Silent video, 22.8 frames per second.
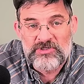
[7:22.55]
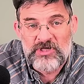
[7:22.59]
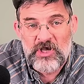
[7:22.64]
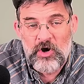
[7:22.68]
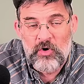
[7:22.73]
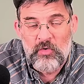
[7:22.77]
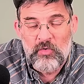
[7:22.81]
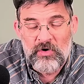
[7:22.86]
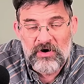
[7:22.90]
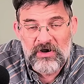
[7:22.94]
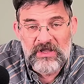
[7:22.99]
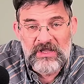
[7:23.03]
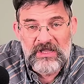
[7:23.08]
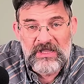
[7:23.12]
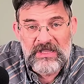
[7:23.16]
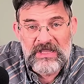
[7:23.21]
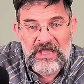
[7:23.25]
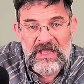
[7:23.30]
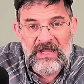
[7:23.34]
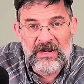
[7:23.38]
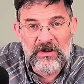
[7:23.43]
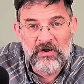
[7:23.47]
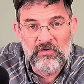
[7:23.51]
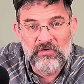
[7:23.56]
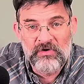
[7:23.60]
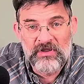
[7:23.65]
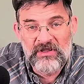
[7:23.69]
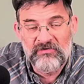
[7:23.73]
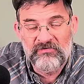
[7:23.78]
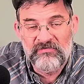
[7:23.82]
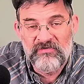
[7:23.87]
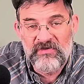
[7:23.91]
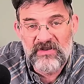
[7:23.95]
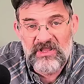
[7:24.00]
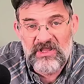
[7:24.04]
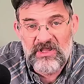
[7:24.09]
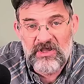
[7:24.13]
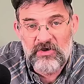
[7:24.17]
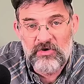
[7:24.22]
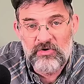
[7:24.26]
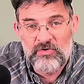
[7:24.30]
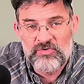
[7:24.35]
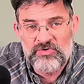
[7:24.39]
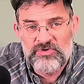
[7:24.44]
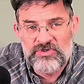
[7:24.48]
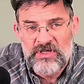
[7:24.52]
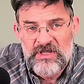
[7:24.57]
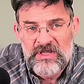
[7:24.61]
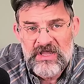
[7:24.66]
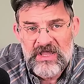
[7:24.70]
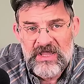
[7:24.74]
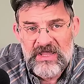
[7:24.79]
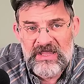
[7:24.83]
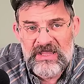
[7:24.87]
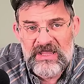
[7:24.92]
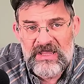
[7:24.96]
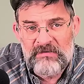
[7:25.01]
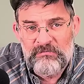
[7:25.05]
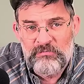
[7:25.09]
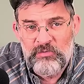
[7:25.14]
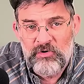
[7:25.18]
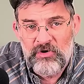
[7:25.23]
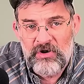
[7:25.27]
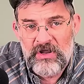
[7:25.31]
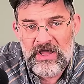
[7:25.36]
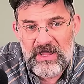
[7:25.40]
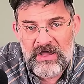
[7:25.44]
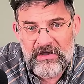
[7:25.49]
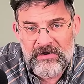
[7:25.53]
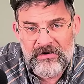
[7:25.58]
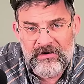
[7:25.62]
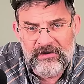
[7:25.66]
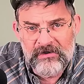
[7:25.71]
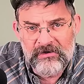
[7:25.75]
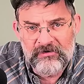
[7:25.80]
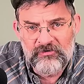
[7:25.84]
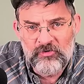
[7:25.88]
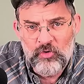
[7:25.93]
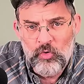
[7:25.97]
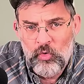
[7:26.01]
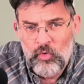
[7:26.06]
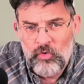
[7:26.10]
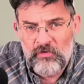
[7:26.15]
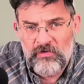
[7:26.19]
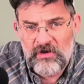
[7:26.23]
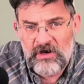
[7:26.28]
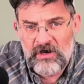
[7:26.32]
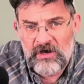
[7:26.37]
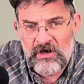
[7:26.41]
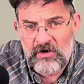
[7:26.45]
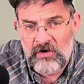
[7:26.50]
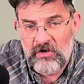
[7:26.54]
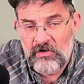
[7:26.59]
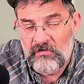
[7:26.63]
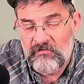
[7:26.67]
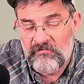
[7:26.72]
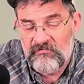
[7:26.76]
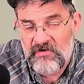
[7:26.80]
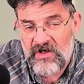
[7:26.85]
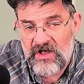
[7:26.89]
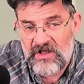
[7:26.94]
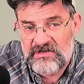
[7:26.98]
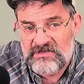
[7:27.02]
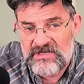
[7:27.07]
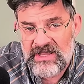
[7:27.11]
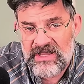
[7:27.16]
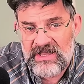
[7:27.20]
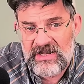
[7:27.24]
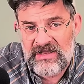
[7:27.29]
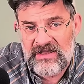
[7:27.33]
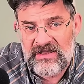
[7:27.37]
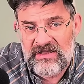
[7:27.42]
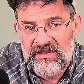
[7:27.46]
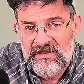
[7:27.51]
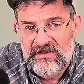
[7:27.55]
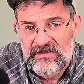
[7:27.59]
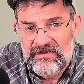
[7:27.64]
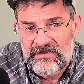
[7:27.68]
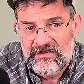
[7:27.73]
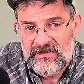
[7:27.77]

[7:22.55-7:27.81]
Saw where he kind of on his videos, he had put out a tour there of Fontana